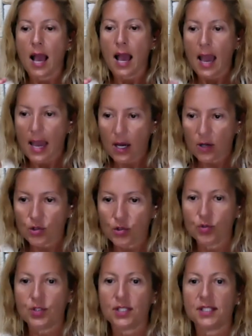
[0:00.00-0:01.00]
how
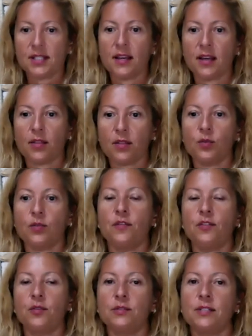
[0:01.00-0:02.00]
true does that thought
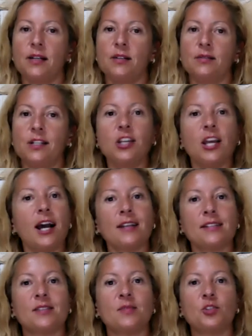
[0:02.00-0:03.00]
feel now? And you
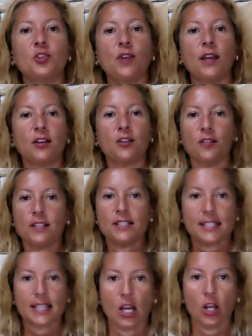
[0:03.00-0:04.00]
ask them to rate that on the
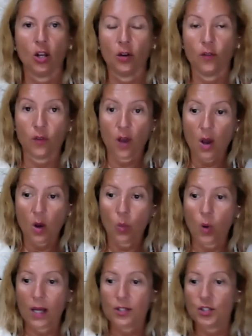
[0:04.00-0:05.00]
scale of
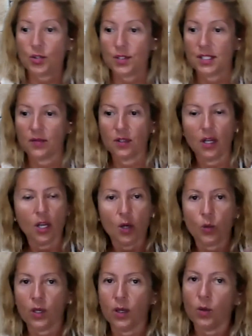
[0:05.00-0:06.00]
1 to 7,
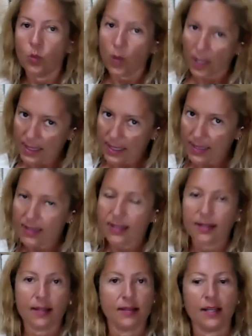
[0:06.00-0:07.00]
where 1 is
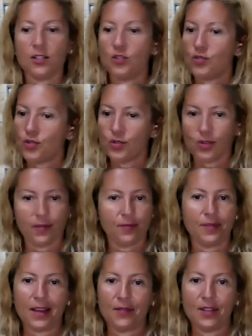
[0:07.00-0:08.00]
that they do not
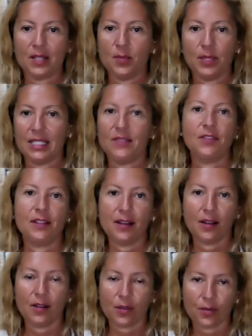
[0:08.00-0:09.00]
have any belief in
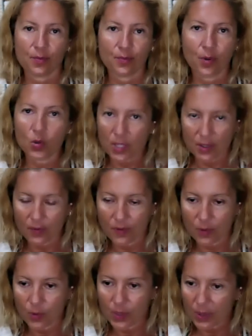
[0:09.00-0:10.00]
that positive
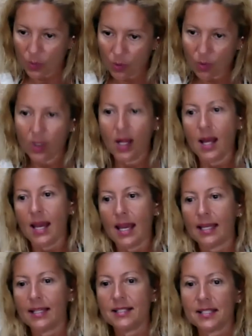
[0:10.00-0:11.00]
thought at all,
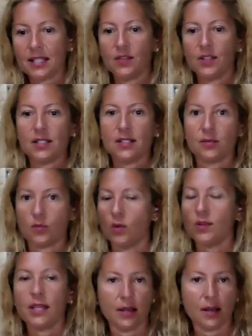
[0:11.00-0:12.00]
and 7 is, oh
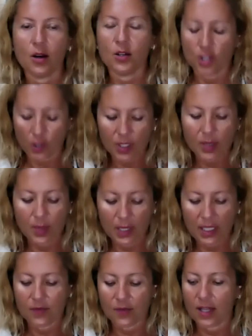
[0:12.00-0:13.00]
yeah, I totally
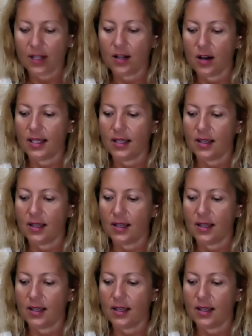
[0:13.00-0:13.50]
believe that I